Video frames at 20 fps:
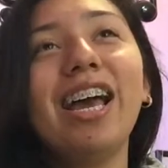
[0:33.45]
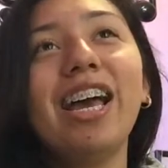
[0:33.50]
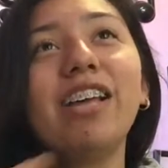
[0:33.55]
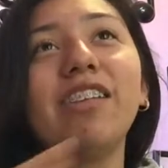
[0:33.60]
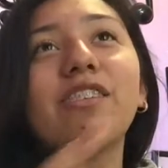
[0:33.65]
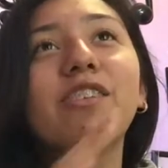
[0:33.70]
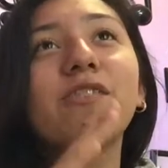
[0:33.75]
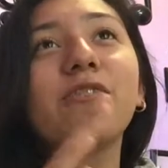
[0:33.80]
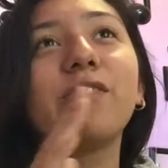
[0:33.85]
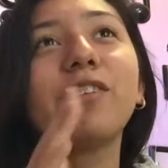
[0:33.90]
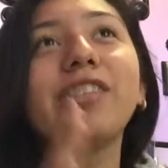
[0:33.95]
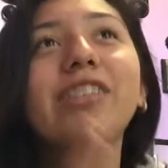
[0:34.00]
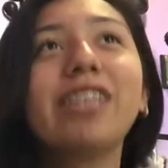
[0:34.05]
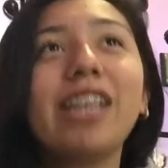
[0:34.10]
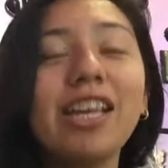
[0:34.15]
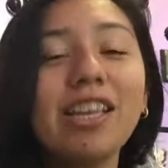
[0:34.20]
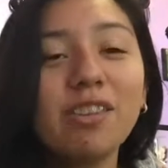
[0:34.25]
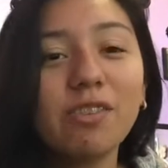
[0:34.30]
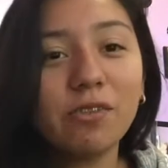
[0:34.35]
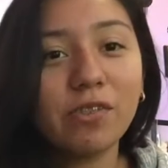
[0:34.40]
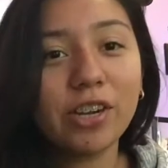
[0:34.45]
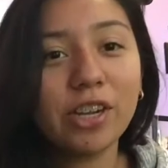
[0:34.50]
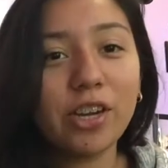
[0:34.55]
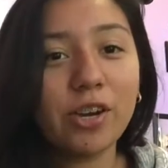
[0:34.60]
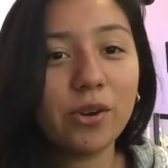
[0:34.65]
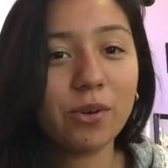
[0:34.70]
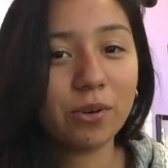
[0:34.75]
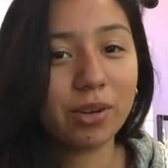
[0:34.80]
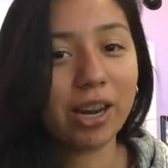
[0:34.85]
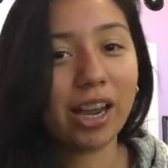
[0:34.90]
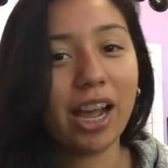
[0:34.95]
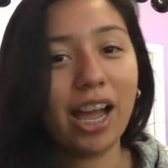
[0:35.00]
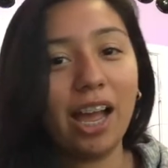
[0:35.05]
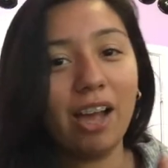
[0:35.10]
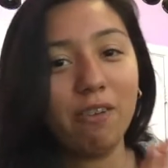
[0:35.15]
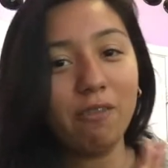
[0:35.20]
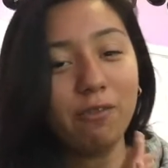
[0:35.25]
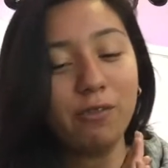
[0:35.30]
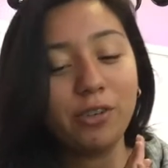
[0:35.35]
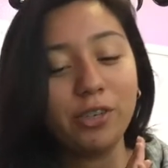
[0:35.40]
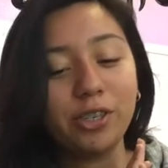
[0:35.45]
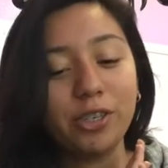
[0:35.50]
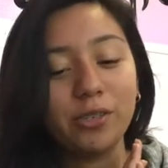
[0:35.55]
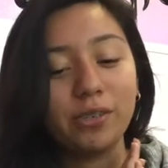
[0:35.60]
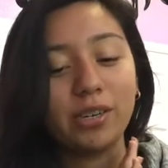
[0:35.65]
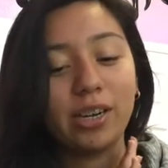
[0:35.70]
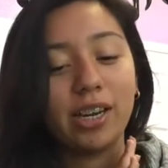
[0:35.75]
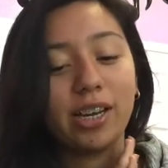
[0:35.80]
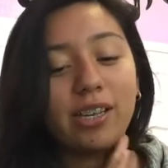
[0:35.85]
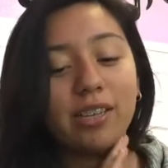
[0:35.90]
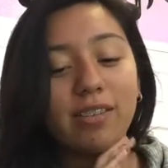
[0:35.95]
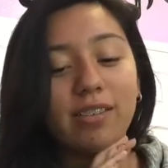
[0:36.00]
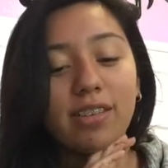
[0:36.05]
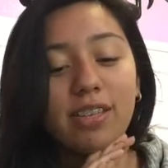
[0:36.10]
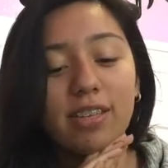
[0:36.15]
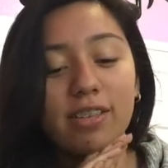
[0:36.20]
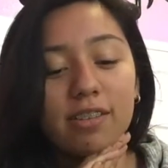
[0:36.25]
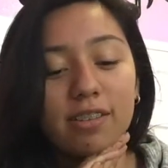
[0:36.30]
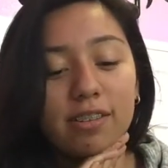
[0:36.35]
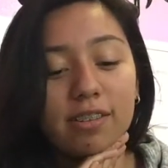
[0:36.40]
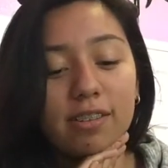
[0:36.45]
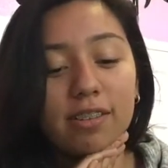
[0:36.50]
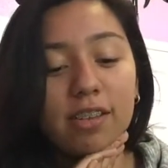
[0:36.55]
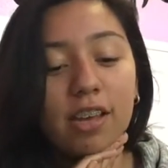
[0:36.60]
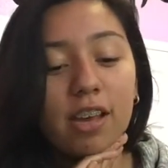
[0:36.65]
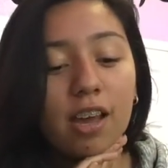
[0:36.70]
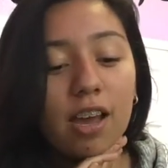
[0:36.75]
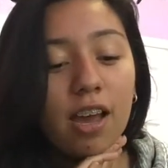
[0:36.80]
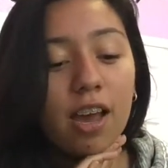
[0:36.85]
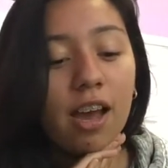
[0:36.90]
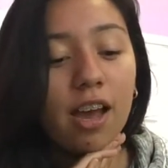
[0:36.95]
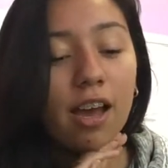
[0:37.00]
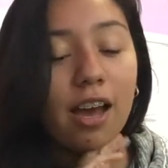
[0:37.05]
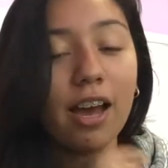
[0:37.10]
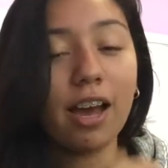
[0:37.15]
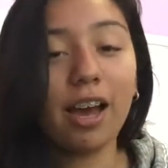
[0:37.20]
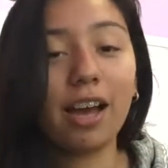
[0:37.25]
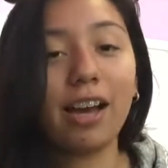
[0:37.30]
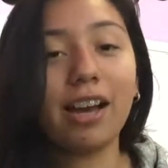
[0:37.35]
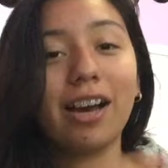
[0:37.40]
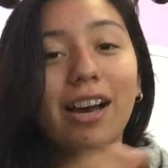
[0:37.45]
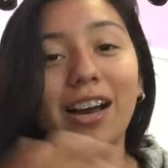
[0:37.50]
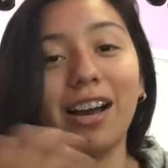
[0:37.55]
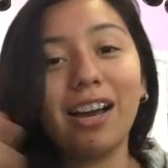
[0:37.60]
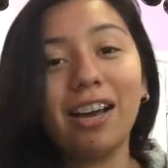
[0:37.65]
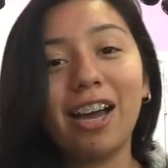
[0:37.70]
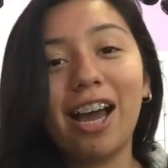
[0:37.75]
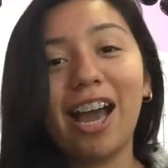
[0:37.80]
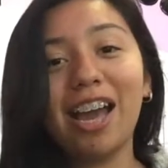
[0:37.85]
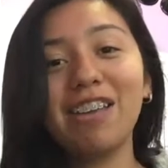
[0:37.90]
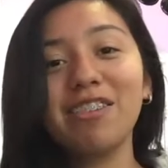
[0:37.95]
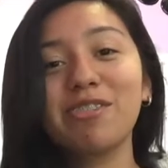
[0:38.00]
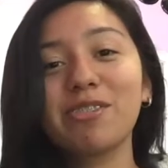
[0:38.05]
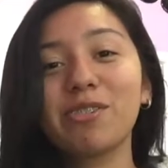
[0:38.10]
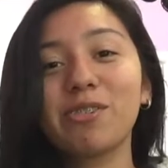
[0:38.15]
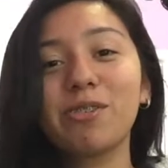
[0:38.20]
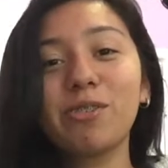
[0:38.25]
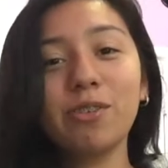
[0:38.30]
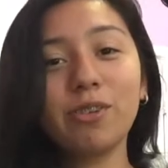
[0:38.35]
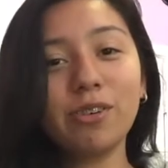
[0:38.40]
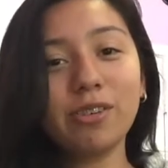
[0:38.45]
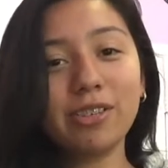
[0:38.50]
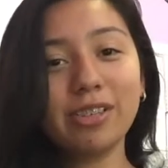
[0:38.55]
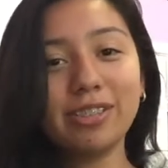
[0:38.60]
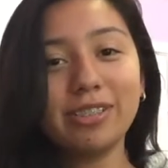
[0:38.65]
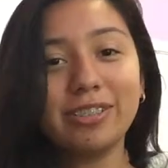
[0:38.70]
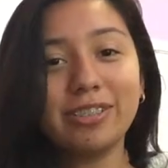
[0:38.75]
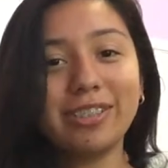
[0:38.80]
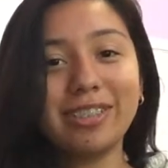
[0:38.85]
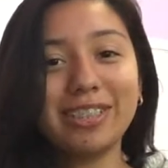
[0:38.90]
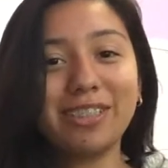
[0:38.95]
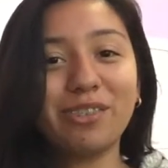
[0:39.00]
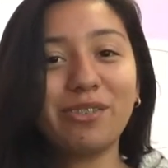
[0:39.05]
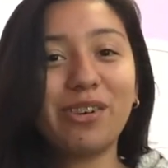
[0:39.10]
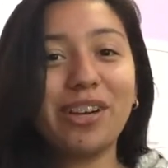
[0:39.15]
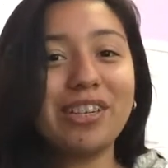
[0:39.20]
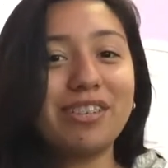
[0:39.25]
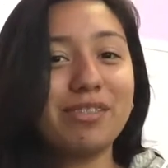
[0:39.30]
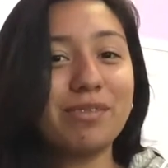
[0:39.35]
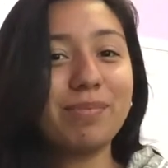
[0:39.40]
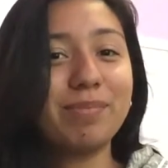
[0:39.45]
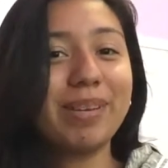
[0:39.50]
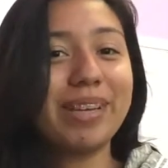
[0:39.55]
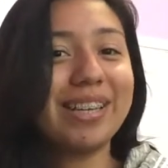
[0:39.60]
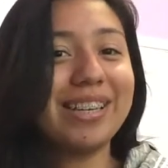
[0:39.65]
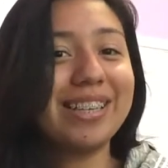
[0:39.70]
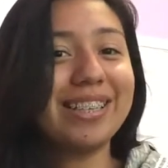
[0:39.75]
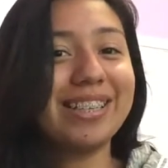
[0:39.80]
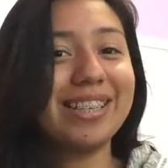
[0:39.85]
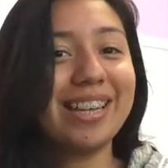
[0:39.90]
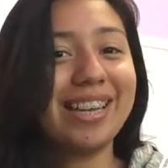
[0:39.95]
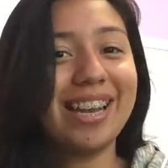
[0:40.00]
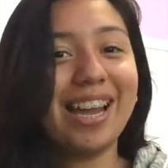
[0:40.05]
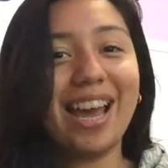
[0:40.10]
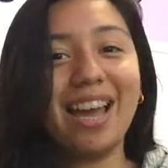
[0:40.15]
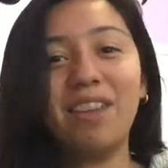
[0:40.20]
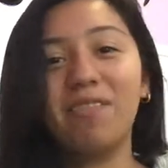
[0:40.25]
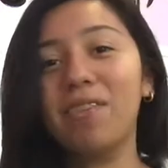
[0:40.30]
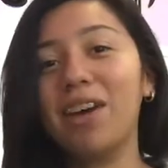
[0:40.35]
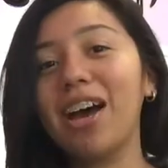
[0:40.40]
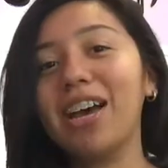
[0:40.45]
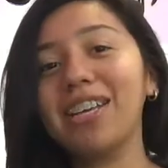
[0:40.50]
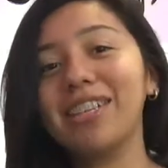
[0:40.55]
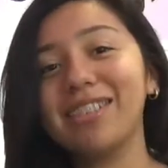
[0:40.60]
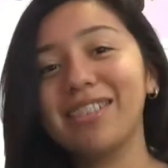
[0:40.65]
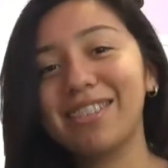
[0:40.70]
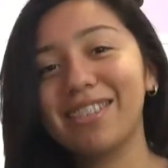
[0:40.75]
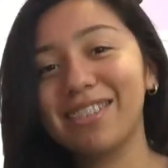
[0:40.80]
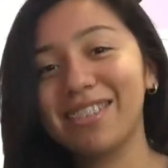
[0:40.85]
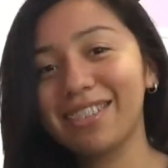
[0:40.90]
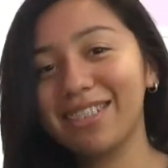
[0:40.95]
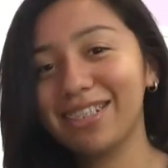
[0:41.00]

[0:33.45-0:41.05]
And so for today's video, what I have for you guys is a high school freshman advice.